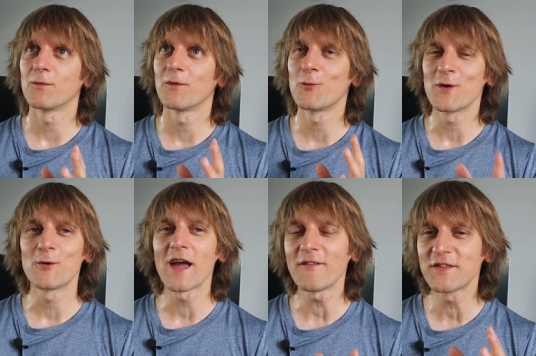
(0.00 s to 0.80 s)
we,
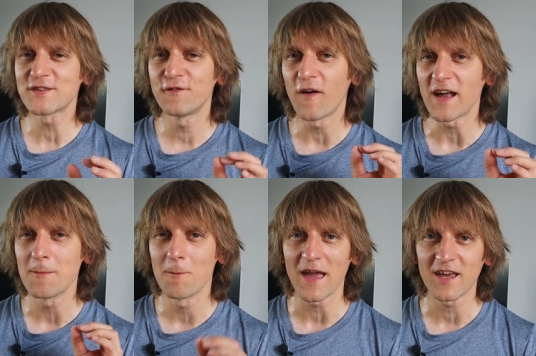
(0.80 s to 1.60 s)
we have this
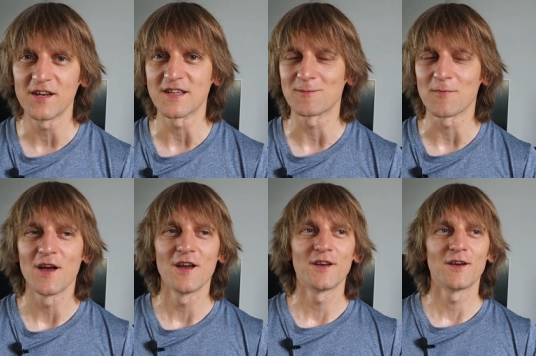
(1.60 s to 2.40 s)
funny mechanism
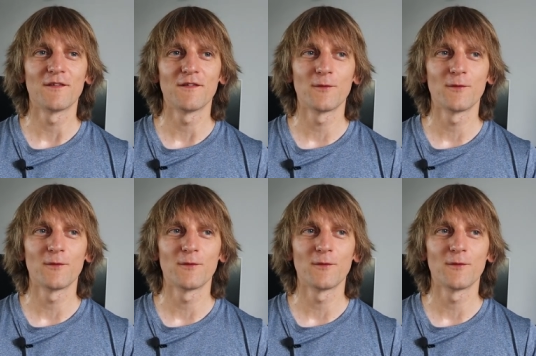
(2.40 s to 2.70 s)
uh,